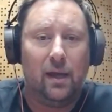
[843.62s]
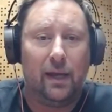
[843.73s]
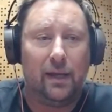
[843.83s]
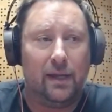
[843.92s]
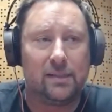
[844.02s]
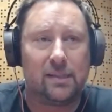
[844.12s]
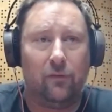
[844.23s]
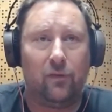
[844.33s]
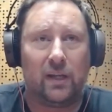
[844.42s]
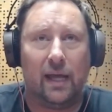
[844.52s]
and
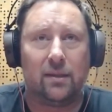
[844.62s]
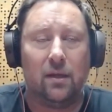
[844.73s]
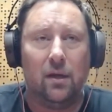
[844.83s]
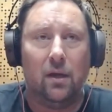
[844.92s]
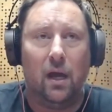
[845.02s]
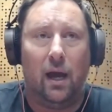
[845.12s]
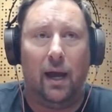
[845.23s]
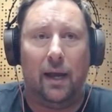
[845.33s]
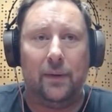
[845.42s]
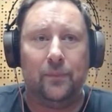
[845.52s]
stuff like that.
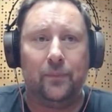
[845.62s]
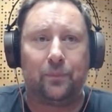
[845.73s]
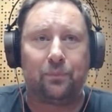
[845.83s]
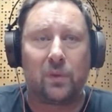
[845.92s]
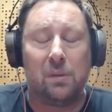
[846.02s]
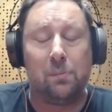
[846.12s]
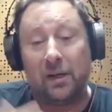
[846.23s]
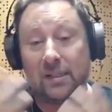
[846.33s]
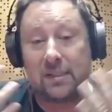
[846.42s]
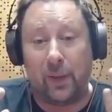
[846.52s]
And but
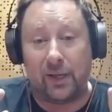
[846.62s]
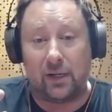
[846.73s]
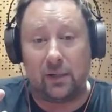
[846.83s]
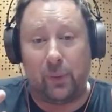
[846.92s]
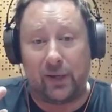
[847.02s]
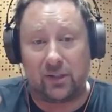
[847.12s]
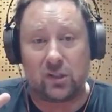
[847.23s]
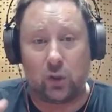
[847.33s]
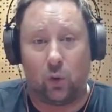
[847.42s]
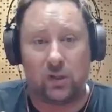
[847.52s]
it's a better
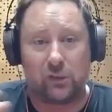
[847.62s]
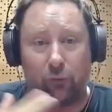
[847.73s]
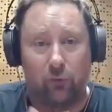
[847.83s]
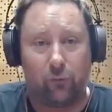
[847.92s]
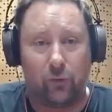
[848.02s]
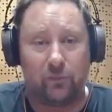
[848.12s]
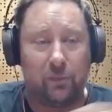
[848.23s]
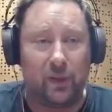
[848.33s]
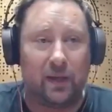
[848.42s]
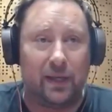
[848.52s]
source from the
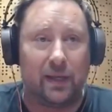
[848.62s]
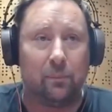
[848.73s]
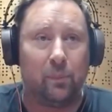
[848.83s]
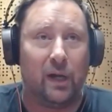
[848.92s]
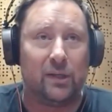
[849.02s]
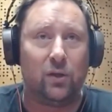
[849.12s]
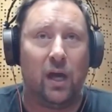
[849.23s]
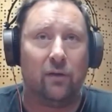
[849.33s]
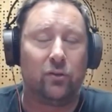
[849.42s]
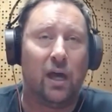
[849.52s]
beginning. But you
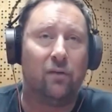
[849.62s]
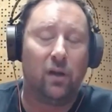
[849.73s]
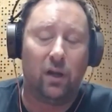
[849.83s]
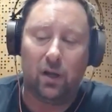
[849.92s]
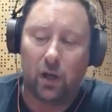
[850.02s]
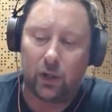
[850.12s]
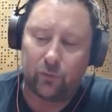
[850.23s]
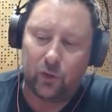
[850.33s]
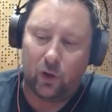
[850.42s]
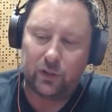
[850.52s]
have to have a lot
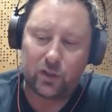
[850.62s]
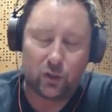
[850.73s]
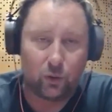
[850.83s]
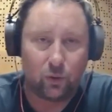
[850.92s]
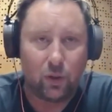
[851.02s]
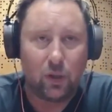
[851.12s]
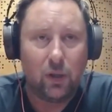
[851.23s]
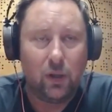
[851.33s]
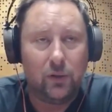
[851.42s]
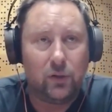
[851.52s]
of knowledge to
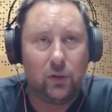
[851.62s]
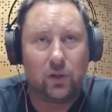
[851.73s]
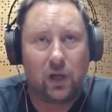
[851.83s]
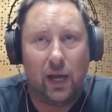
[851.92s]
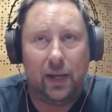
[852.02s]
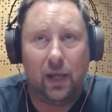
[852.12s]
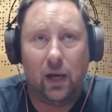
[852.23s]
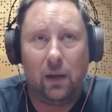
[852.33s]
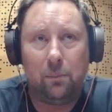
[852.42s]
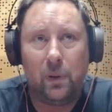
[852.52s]
kind
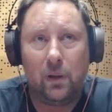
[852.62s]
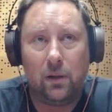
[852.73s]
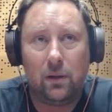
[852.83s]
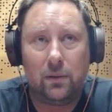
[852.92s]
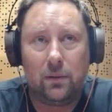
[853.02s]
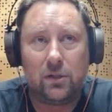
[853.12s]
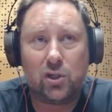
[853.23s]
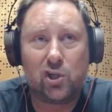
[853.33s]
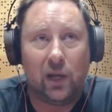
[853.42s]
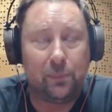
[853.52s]
of
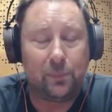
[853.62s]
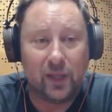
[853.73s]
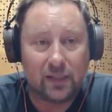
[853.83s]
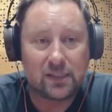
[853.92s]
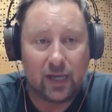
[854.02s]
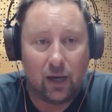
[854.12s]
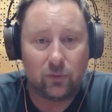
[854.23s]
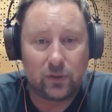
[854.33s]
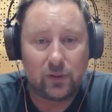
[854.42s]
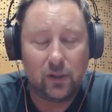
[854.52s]
shape that
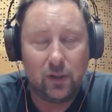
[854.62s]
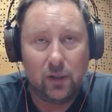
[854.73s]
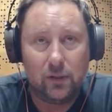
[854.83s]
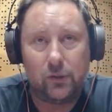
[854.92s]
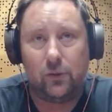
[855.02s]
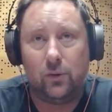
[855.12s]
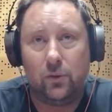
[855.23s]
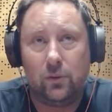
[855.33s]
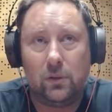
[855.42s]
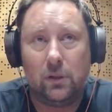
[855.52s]
sound
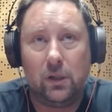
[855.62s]
to